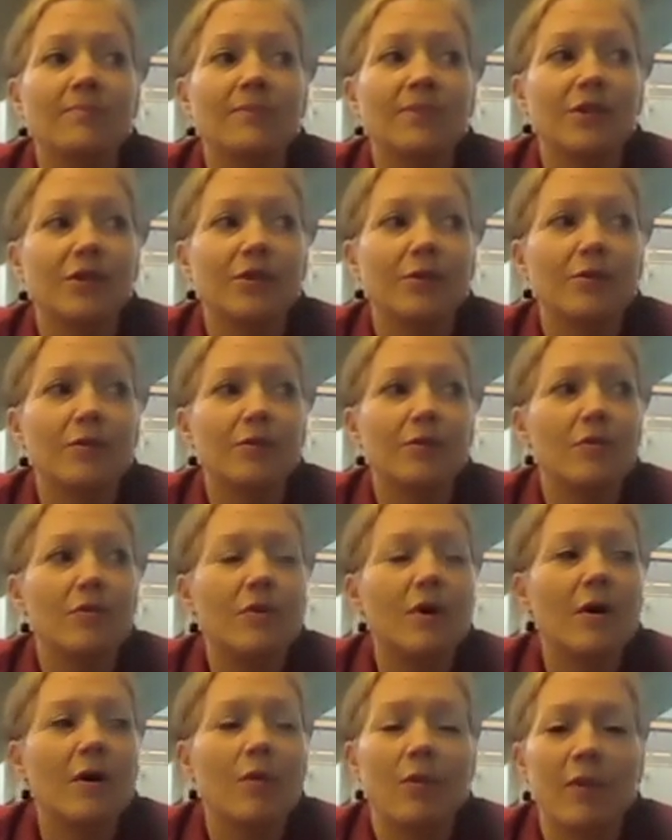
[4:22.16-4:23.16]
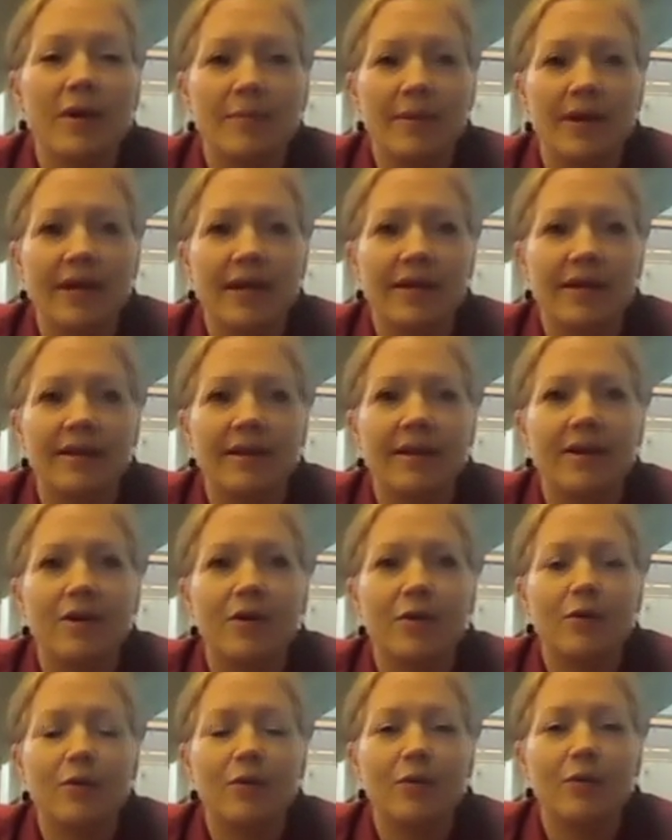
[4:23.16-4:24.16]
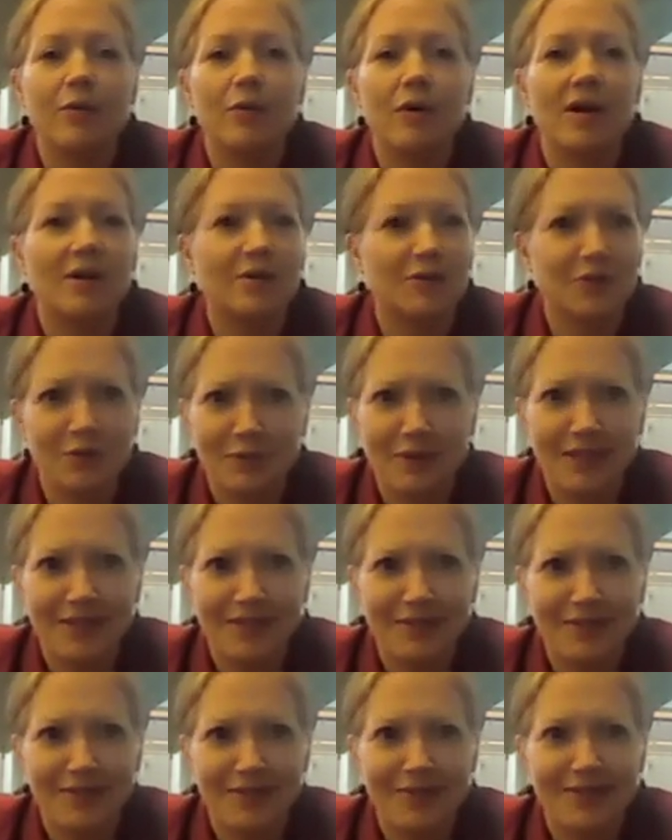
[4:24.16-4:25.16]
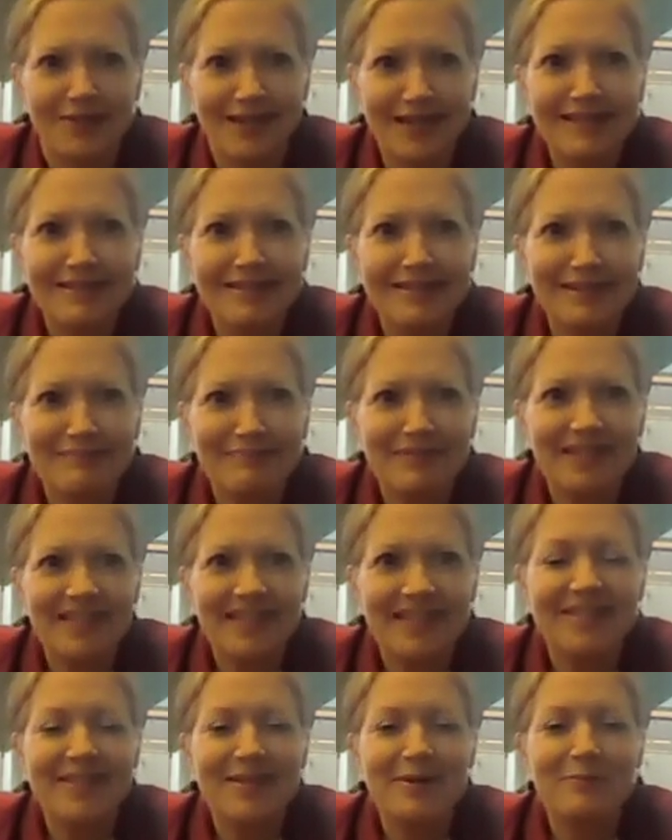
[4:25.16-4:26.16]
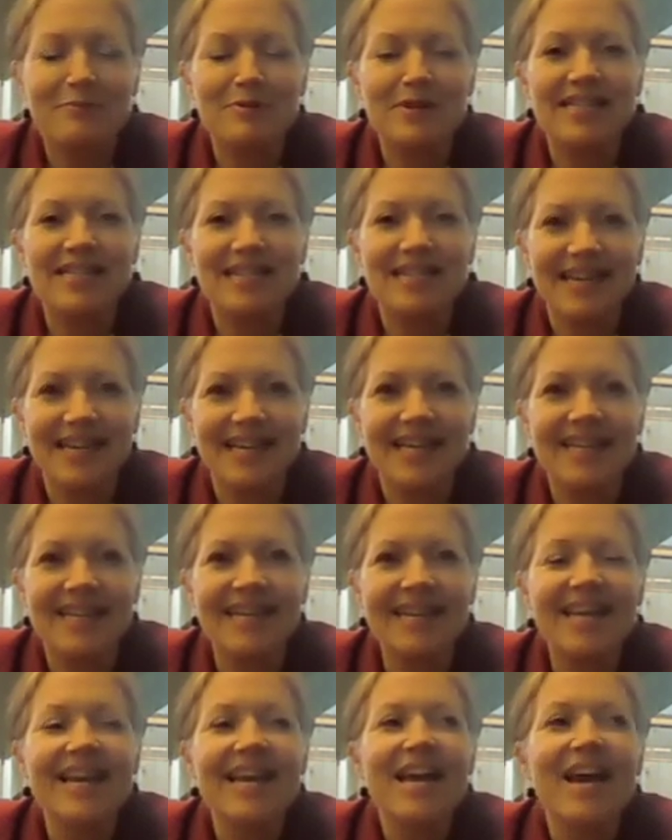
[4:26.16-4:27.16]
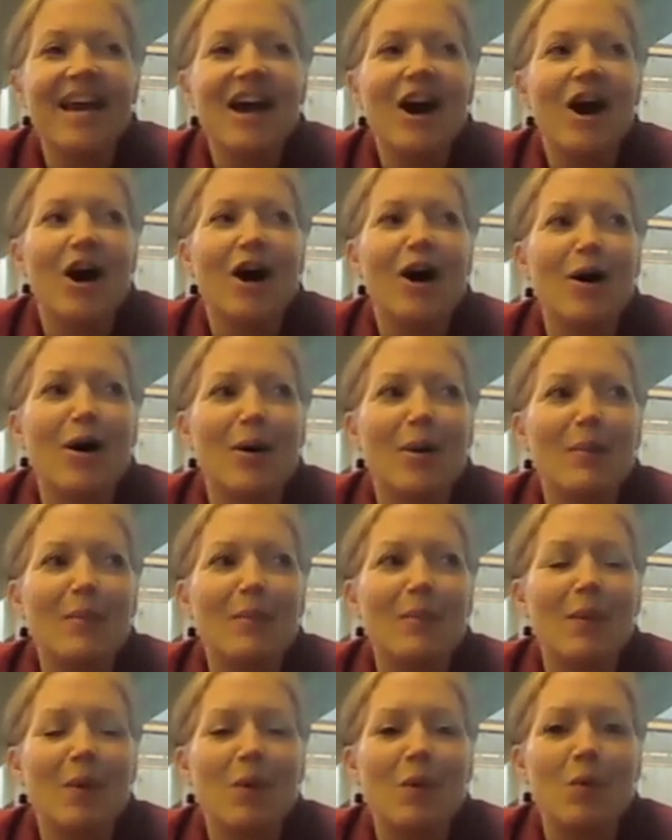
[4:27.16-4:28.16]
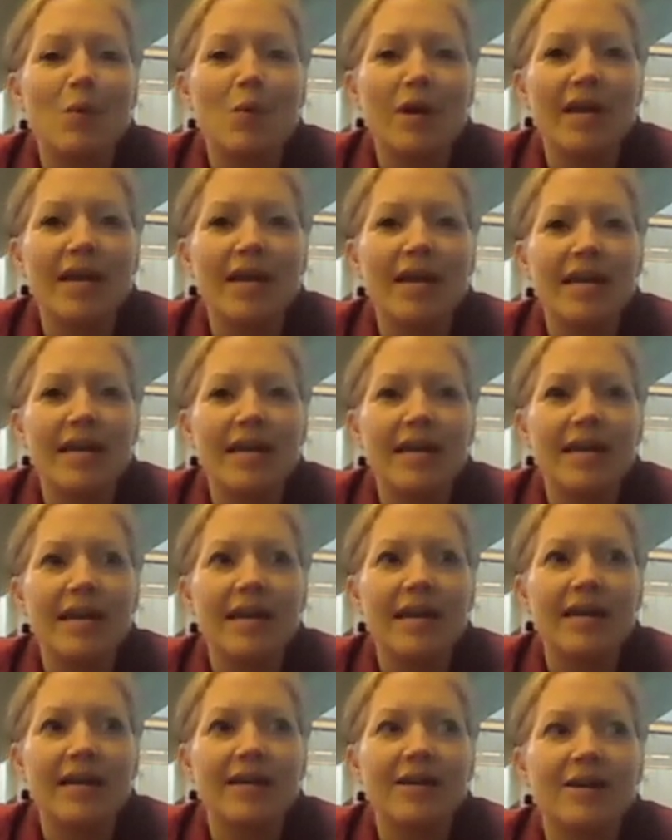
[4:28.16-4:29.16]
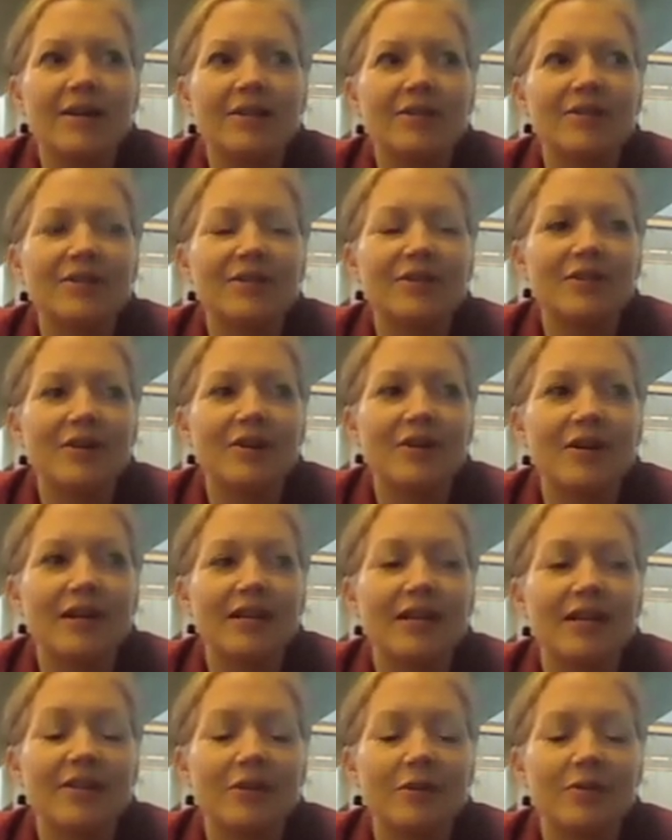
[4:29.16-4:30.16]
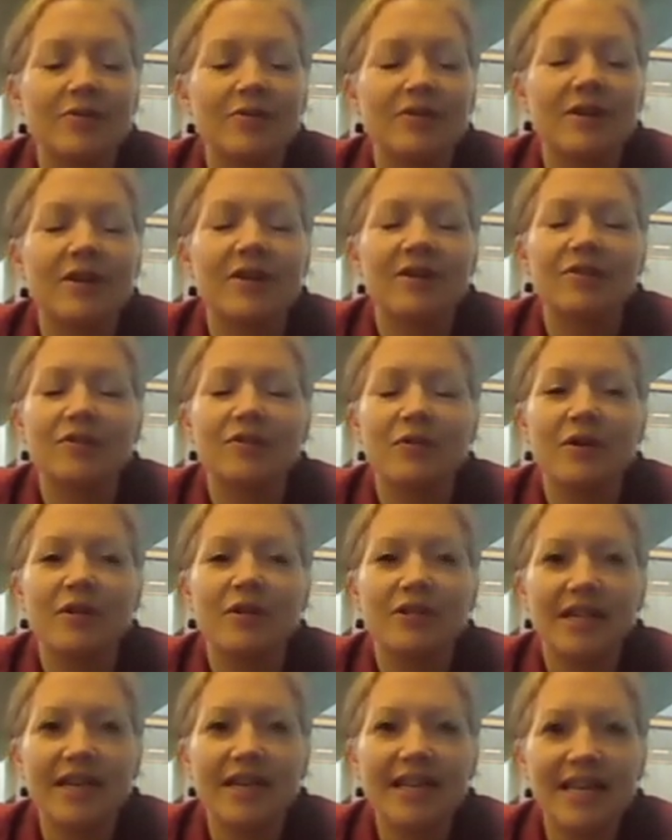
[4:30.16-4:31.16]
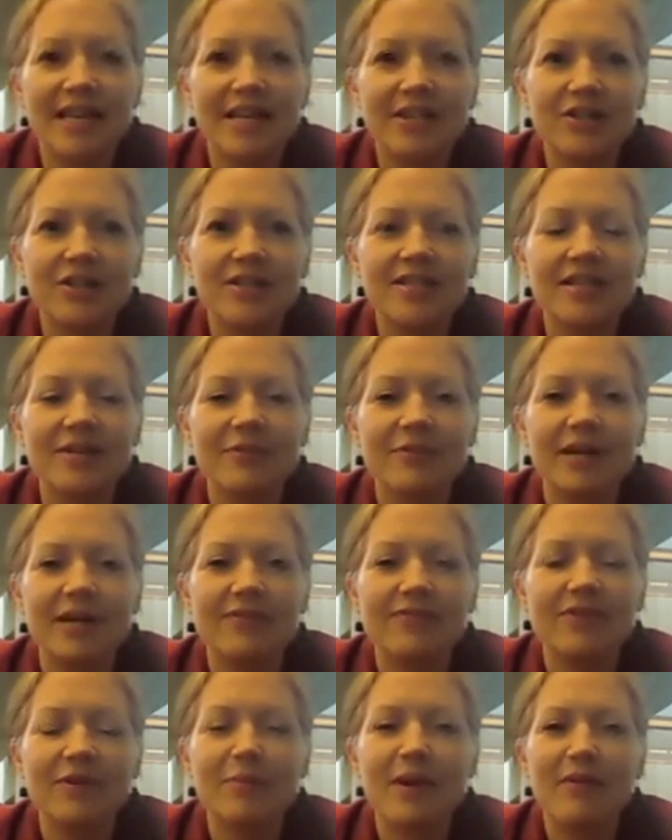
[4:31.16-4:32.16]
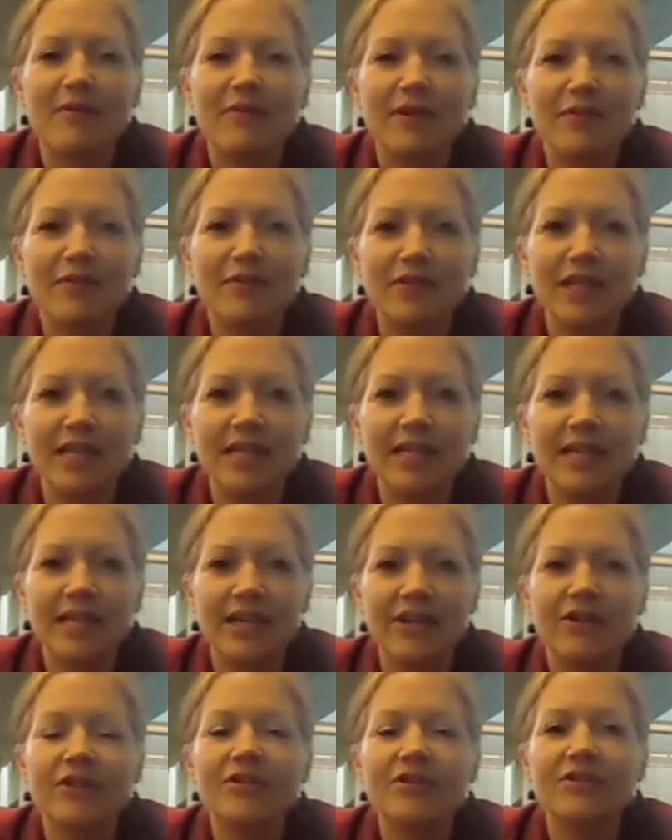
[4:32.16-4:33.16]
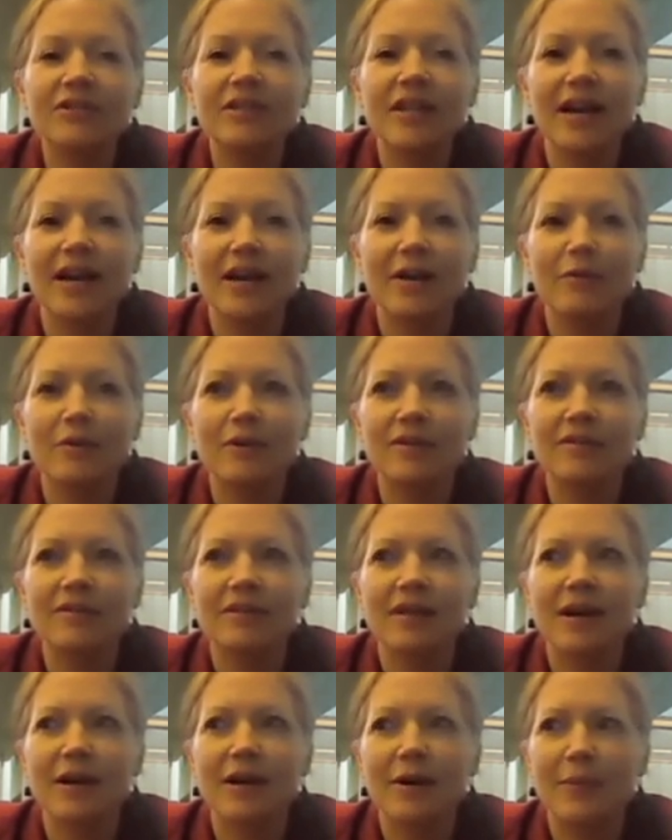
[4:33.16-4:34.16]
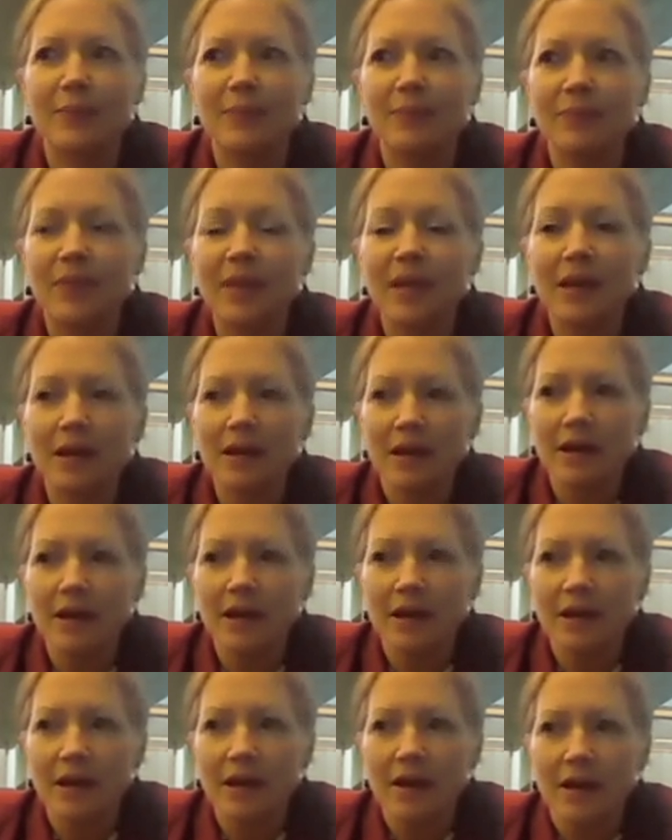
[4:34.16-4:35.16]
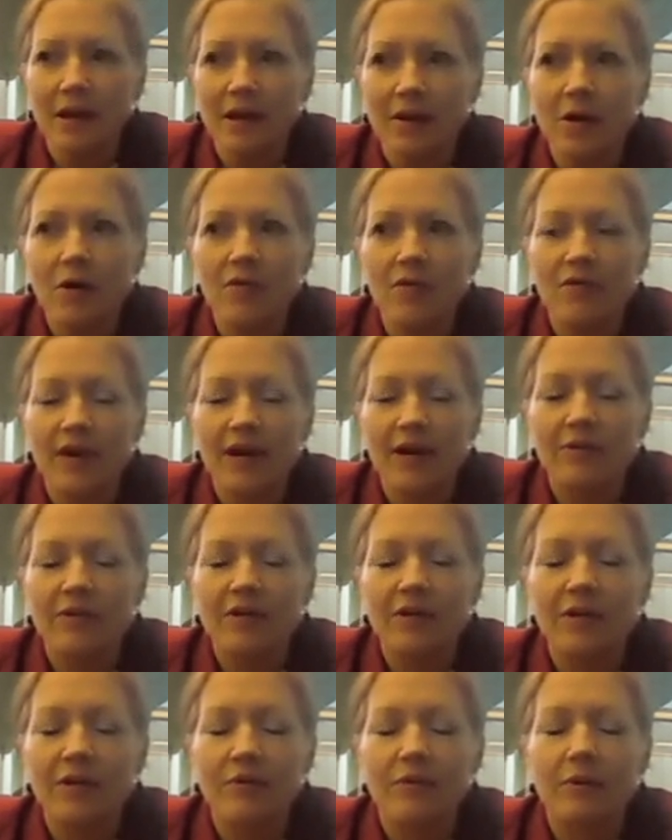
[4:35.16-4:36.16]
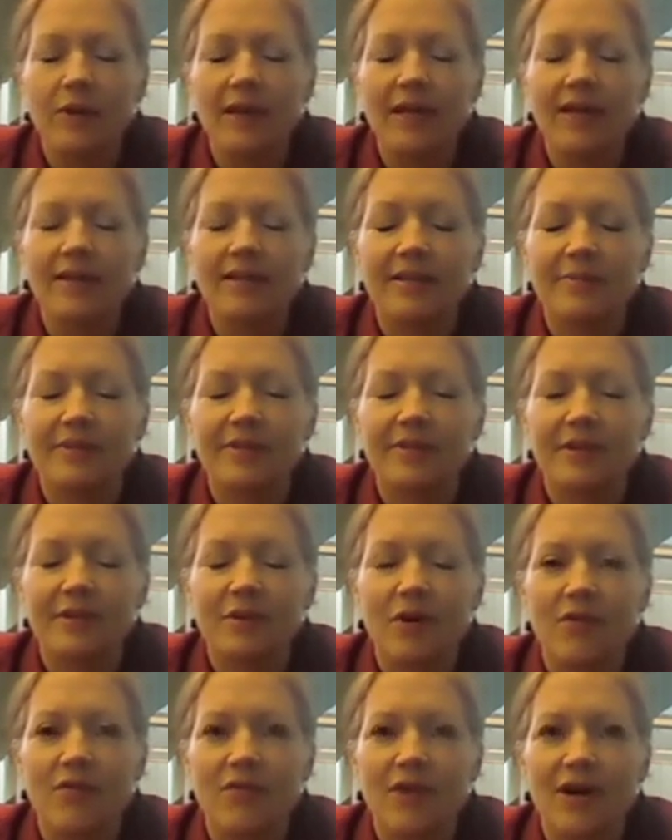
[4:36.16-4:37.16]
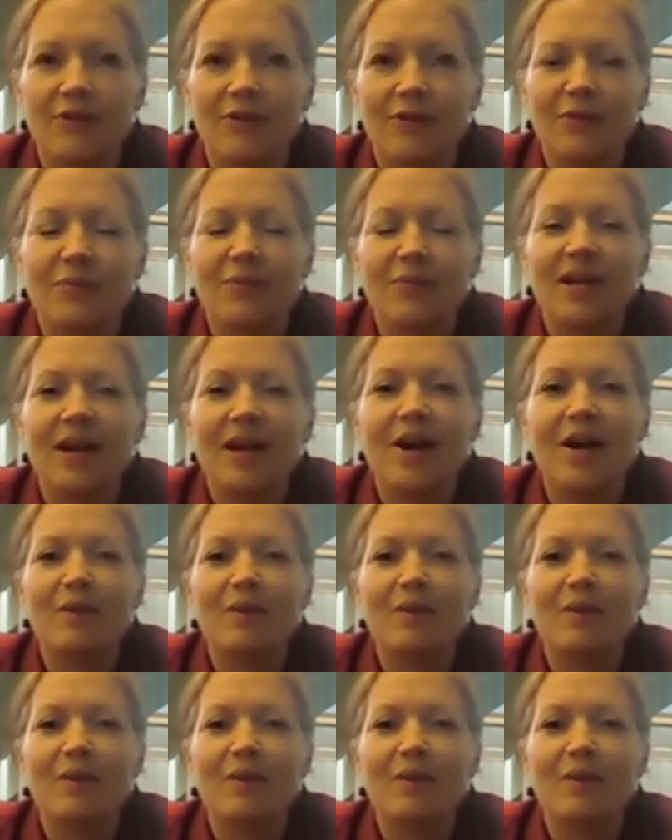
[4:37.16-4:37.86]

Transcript: two women who also wanted to start a dance company. So we did. We started, so it was called New Articulations. It ran for about 15 years. I was co-founder, well, I guess I'm still co-founder, but